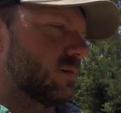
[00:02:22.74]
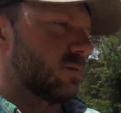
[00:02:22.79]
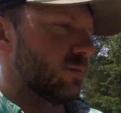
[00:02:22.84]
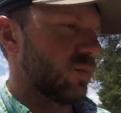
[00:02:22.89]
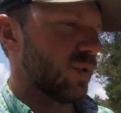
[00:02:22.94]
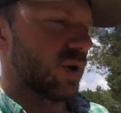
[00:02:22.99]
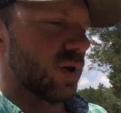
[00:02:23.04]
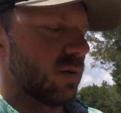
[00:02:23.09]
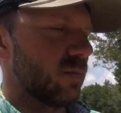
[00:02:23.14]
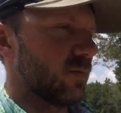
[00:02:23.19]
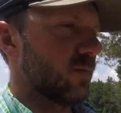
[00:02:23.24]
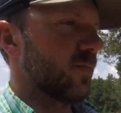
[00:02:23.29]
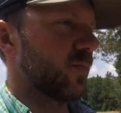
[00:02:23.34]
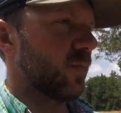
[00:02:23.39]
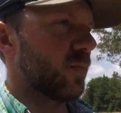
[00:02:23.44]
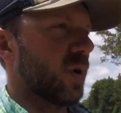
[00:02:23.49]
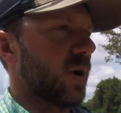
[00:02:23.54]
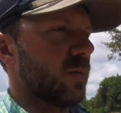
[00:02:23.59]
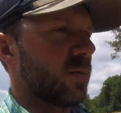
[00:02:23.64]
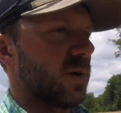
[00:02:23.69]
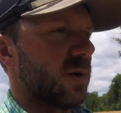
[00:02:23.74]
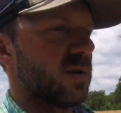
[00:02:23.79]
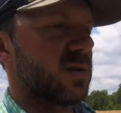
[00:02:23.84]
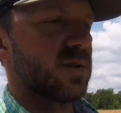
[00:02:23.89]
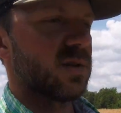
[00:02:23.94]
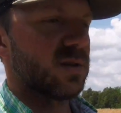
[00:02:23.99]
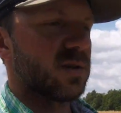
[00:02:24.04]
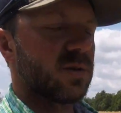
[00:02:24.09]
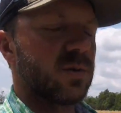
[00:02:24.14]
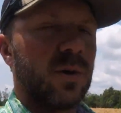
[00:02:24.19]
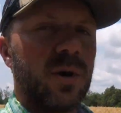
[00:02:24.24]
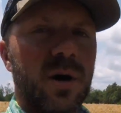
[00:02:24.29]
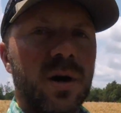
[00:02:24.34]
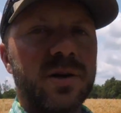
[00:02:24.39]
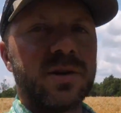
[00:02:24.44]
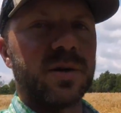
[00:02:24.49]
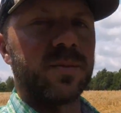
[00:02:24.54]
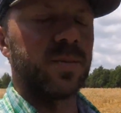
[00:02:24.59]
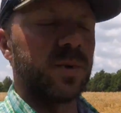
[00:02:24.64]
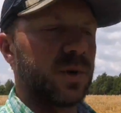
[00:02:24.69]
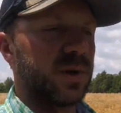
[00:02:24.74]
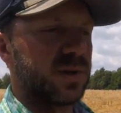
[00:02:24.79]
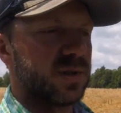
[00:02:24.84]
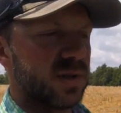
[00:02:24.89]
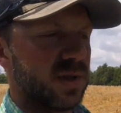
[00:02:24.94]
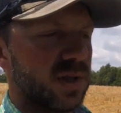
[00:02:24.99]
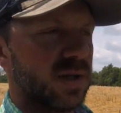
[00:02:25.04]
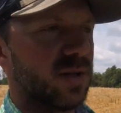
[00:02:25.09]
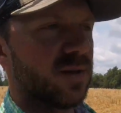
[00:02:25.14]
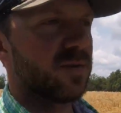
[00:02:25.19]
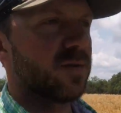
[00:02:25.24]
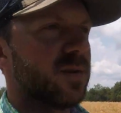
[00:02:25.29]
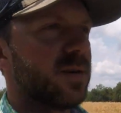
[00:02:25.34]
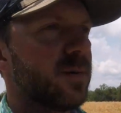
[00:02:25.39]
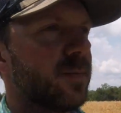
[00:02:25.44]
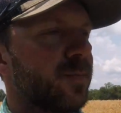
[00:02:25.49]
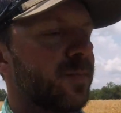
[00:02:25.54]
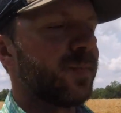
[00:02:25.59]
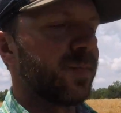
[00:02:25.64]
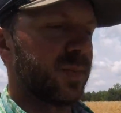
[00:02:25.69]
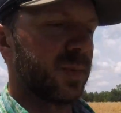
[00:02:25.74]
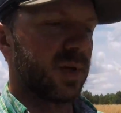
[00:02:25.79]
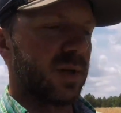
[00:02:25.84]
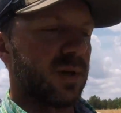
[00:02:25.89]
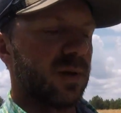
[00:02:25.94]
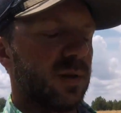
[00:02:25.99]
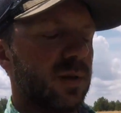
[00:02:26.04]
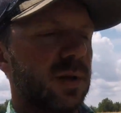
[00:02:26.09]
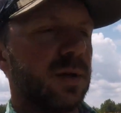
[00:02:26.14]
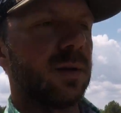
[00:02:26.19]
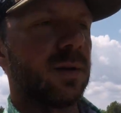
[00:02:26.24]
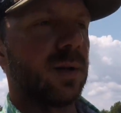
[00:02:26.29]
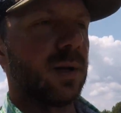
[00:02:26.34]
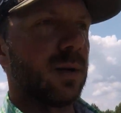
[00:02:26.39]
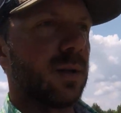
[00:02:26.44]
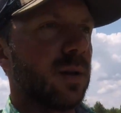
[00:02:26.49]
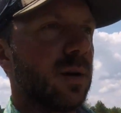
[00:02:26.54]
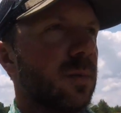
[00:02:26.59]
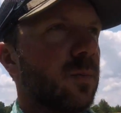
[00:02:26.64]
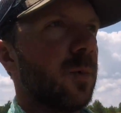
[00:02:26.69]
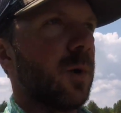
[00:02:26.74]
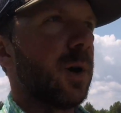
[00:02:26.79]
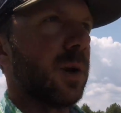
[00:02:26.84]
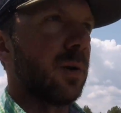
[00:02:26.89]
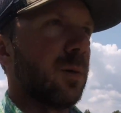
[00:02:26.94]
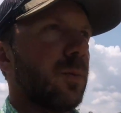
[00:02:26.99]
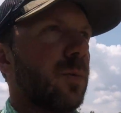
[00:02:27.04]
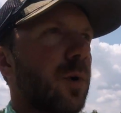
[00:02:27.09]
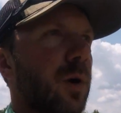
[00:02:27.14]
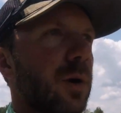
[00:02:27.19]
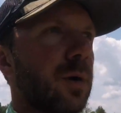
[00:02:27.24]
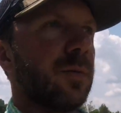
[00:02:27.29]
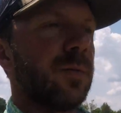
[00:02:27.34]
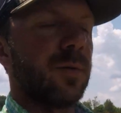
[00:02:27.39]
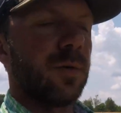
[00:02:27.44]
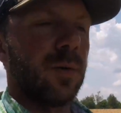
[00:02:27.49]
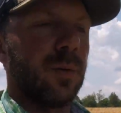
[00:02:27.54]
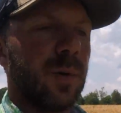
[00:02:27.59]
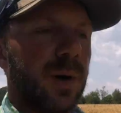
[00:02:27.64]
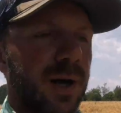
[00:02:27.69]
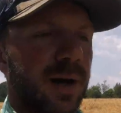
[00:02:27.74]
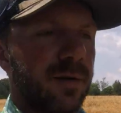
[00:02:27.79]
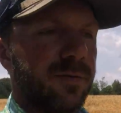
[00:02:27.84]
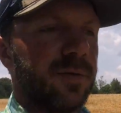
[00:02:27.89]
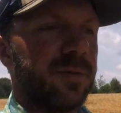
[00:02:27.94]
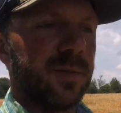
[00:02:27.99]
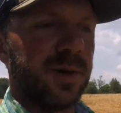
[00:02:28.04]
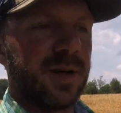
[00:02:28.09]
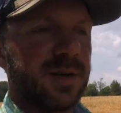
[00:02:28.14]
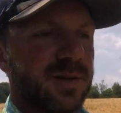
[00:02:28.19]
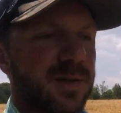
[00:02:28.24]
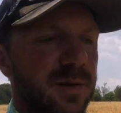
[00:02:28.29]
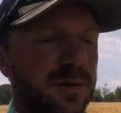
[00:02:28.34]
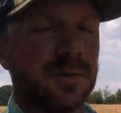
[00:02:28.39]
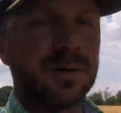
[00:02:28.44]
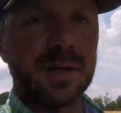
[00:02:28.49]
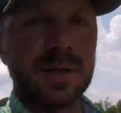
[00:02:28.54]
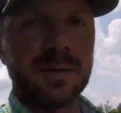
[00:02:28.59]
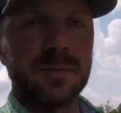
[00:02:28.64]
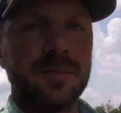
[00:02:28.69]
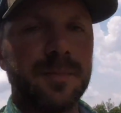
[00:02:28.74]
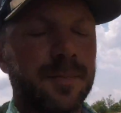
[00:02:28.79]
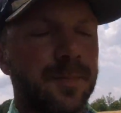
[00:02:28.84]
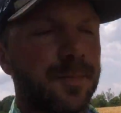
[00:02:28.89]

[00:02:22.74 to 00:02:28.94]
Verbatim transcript: But pumpkins and squash are pretty tough. They'll lay there and wait on water for a while if the mice don't eat them.